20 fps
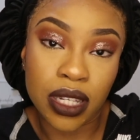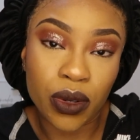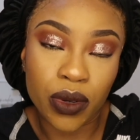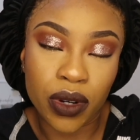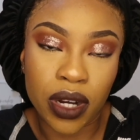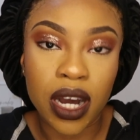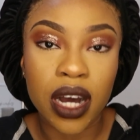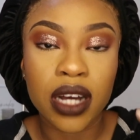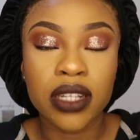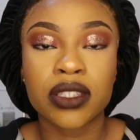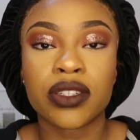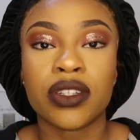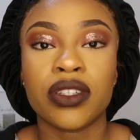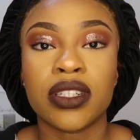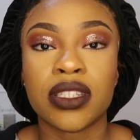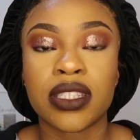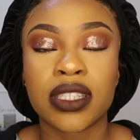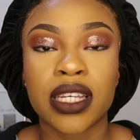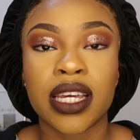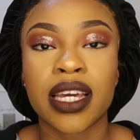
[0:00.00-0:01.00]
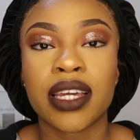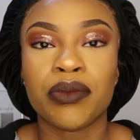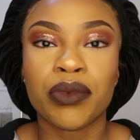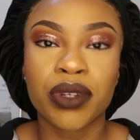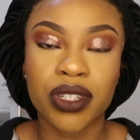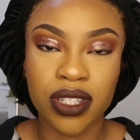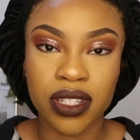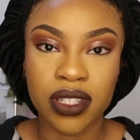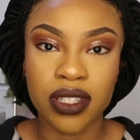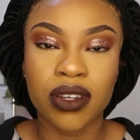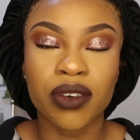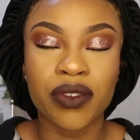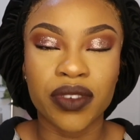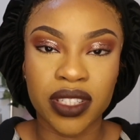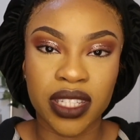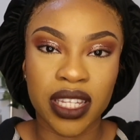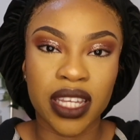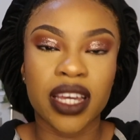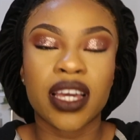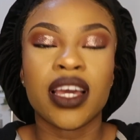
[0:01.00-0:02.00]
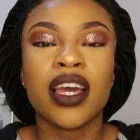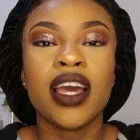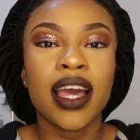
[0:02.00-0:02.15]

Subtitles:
little cuts on your skin, which is obviously